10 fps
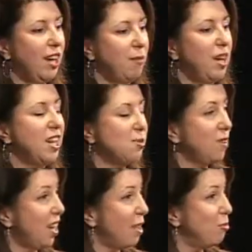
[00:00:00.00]
my husband
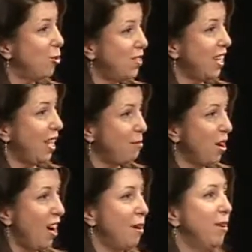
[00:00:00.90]
and I moved to Cape
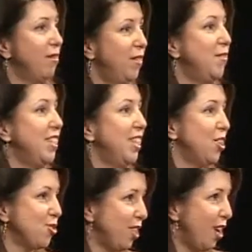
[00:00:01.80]
Cod about 15
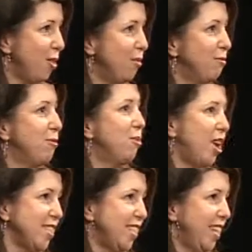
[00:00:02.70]
years ago. I'm from
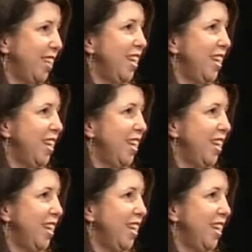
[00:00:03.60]
Boston.